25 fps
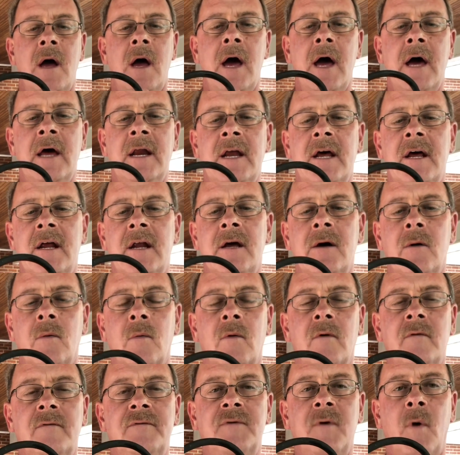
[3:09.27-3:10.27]
and then it
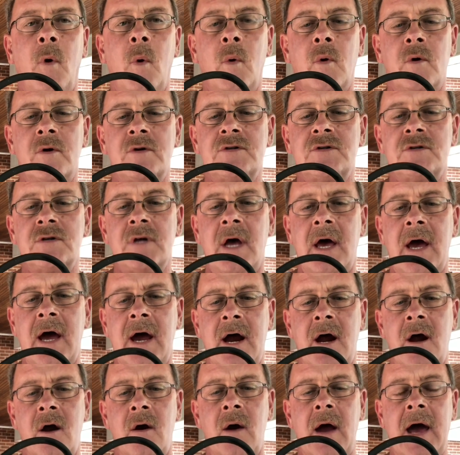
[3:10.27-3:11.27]
will force
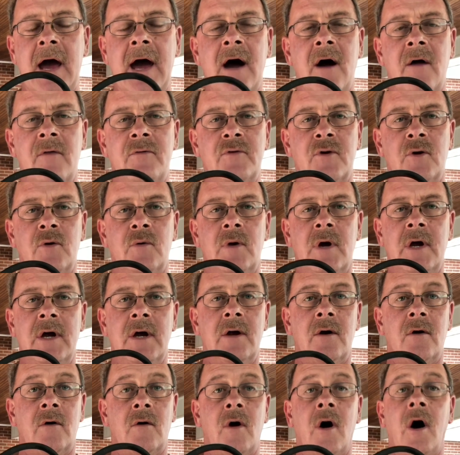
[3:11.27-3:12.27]
air out through
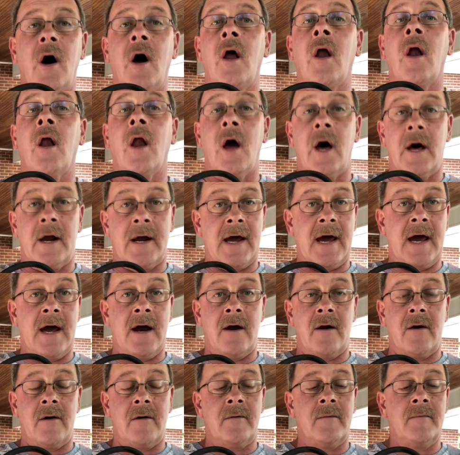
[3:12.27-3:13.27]
here, a lot of
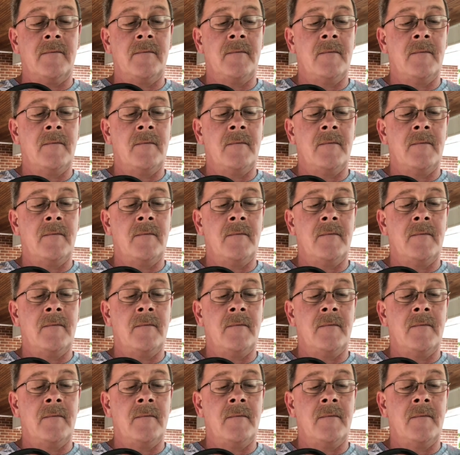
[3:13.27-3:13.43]
air.